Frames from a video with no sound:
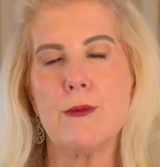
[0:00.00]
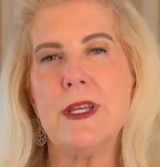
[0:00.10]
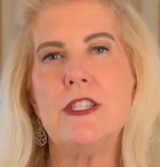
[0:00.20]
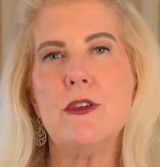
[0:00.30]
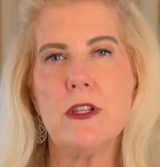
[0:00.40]

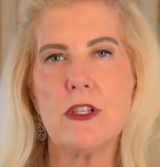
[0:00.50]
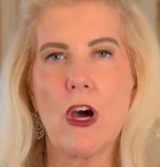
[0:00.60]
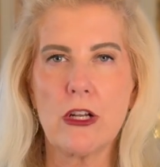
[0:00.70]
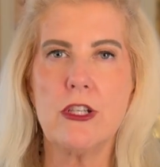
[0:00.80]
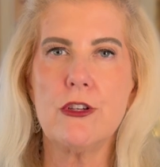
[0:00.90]
is you can
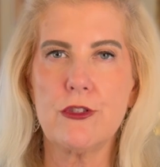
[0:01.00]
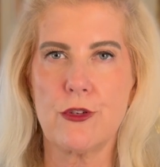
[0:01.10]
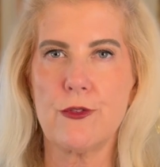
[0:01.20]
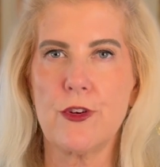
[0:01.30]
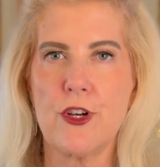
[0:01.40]
talk to your
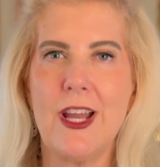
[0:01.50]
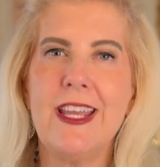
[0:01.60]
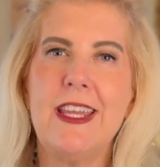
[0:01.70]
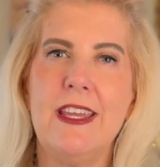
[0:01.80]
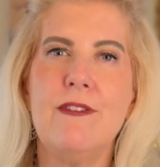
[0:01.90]
server
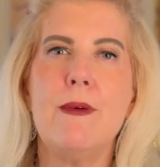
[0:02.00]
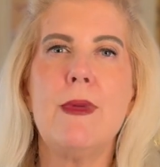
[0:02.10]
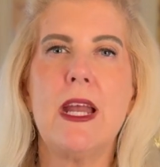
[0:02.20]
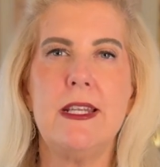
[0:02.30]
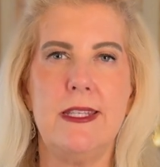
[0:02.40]
and give them
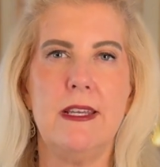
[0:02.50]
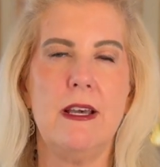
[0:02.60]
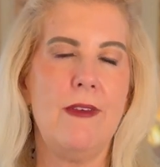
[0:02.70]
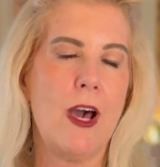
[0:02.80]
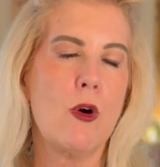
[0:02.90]
an idea
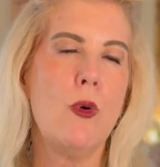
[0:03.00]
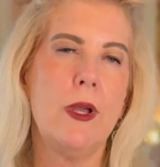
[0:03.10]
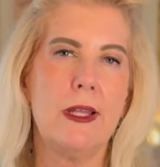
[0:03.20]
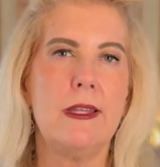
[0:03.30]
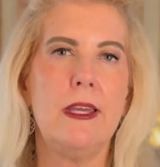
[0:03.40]
of how
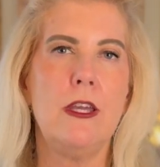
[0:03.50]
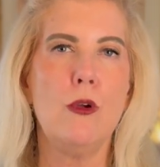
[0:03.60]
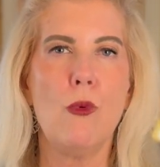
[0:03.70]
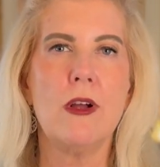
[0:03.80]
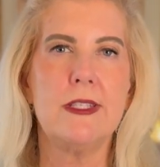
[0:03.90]
quickly you
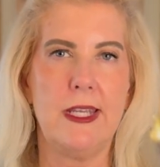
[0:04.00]
want